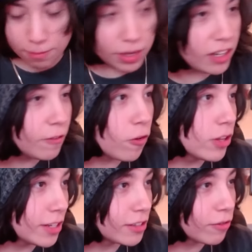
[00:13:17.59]
the
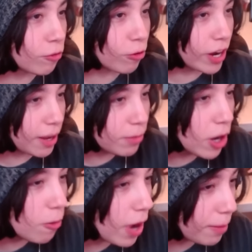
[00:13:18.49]
meaningfulness of the frame
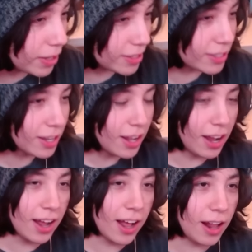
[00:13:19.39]
no mames
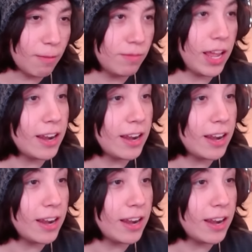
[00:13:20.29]
um,